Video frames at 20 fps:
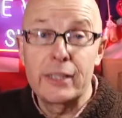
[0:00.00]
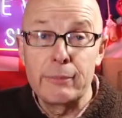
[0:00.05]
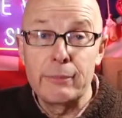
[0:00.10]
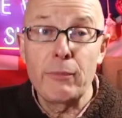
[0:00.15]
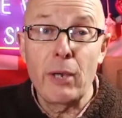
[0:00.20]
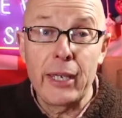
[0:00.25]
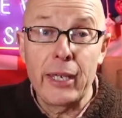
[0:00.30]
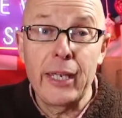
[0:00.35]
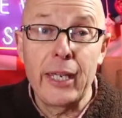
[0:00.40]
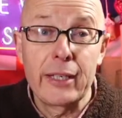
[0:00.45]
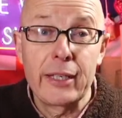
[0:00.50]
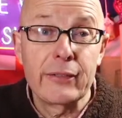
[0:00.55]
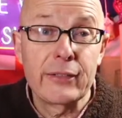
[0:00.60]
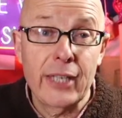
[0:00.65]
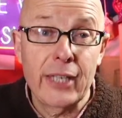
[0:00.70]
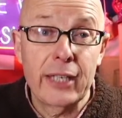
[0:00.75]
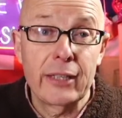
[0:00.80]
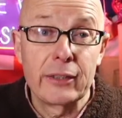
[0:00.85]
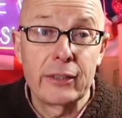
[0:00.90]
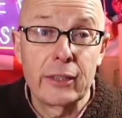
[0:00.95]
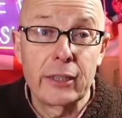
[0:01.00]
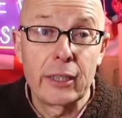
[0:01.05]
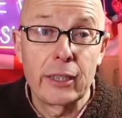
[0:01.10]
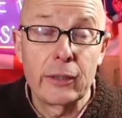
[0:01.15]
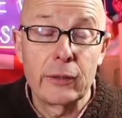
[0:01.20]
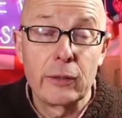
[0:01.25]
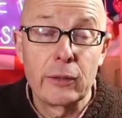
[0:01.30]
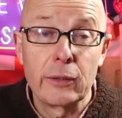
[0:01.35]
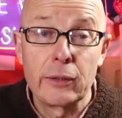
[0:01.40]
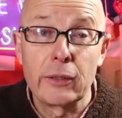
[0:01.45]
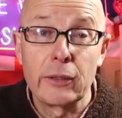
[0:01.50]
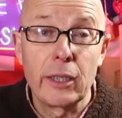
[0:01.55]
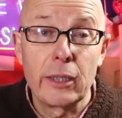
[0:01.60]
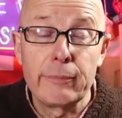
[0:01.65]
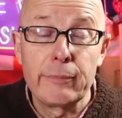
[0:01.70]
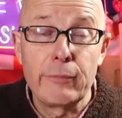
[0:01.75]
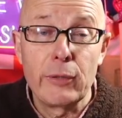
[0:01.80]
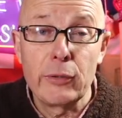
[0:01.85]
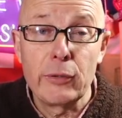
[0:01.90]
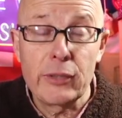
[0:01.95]
my head a second ago.
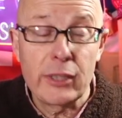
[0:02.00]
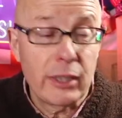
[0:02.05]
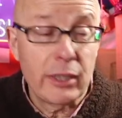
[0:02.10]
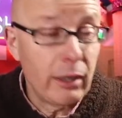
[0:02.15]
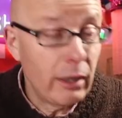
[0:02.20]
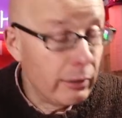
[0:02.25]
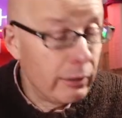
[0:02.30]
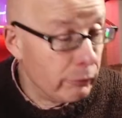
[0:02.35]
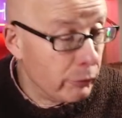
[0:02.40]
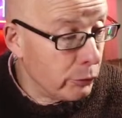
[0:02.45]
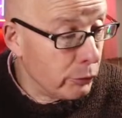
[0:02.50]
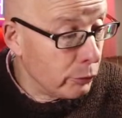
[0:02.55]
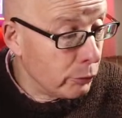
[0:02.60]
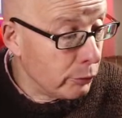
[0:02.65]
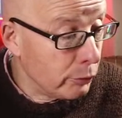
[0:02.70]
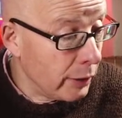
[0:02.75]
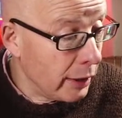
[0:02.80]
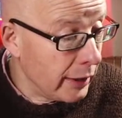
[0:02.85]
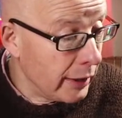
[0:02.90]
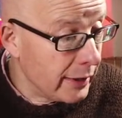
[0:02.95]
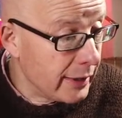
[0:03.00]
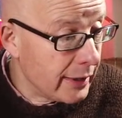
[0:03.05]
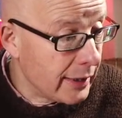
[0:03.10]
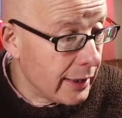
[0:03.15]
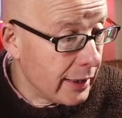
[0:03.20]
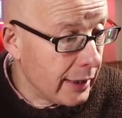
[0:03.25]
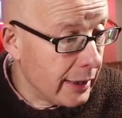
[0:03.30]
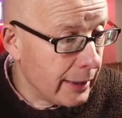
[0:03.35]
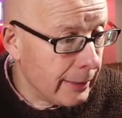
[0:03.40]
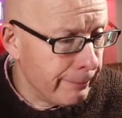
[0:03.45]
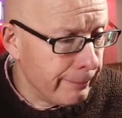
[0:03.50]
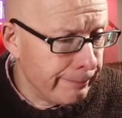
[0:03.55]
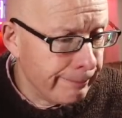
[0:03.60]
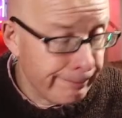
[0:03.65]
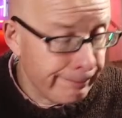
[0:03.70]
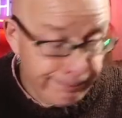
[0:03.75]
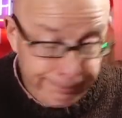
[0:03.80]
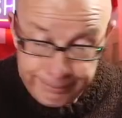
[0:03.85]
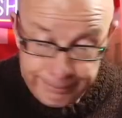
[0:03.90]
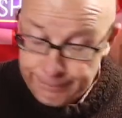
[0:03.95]
Who's the guy? Rural Rides? You
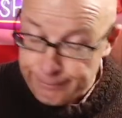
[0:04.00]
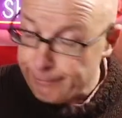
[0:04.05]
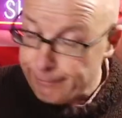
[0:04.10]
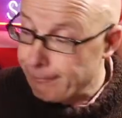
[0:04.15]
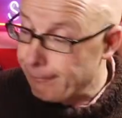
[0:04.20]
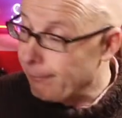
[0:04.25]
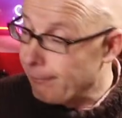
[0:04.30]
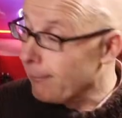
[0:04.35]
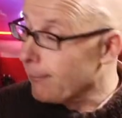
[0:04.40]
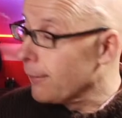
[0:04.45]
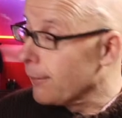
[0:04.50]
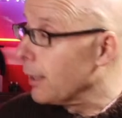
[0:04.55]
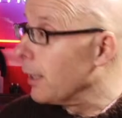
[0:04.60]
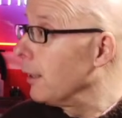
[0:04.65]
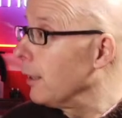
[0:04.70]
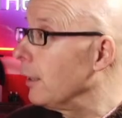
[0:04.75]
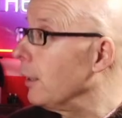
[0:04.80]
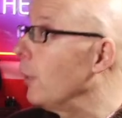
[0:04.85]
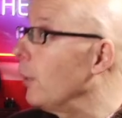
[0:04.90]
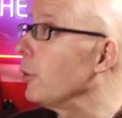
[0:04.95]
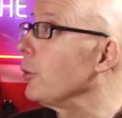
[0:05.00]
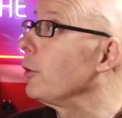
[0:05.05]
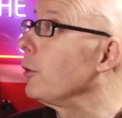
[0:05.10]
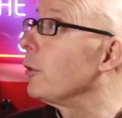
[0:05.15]
know